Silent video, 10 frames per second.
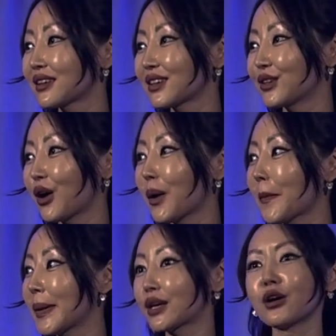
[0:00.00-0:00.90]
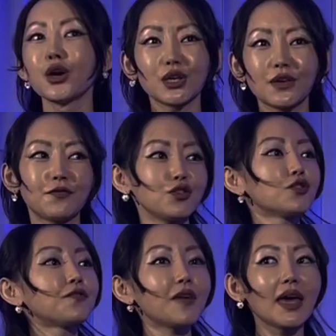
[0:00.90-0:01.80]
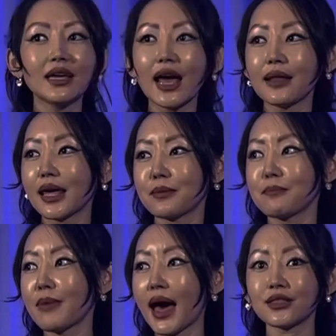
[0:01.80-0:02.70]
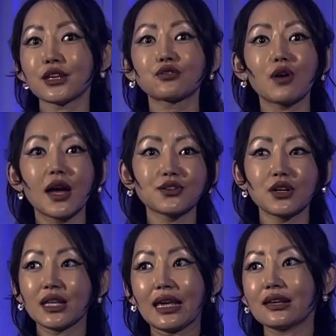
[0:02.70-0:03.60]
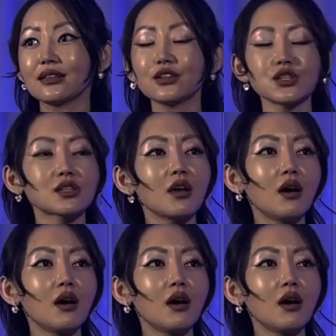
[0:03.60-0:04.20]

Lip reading: You know, because if you fail at like math and graduating English,